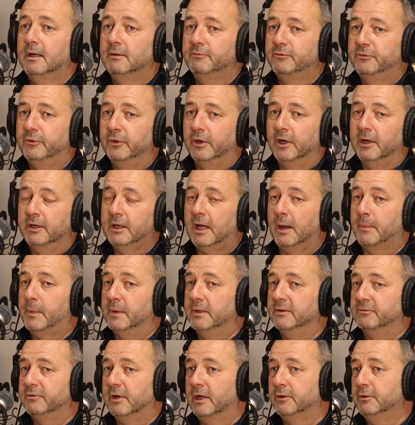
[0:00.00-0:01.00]
for a
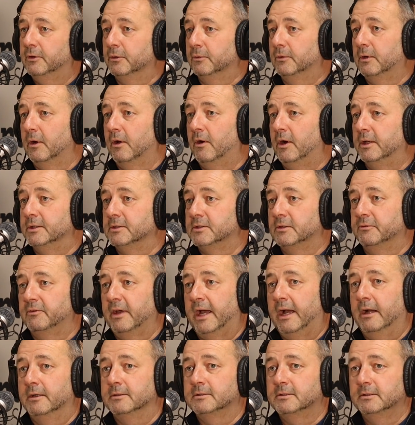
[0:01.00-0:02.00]
couple of local clients of
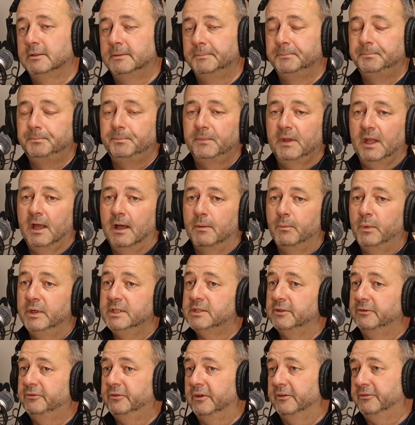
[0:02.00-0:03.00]
ours, and we
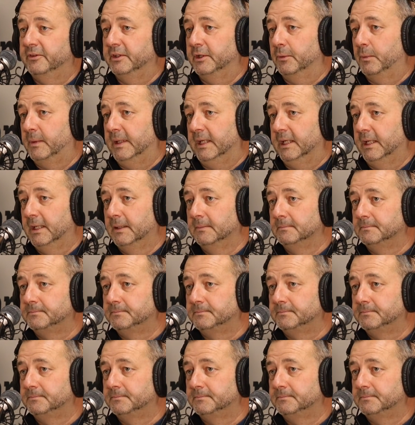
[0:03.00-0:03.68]
do 50 a week.